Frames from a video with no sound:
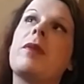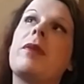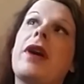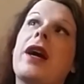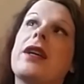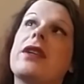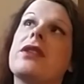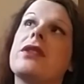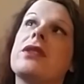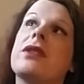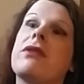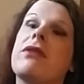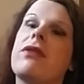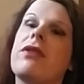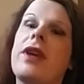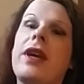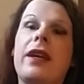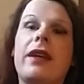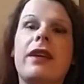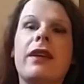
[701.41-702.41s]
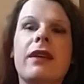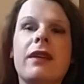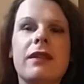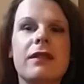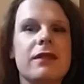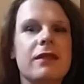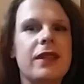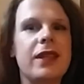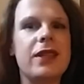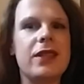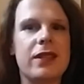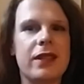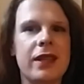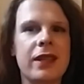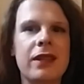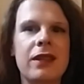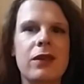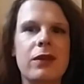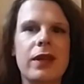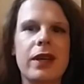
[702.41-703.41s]
practice of thanking each
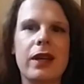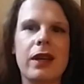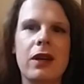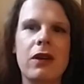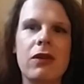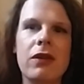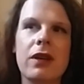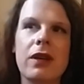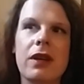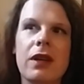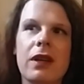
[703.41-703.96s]
thing you let go.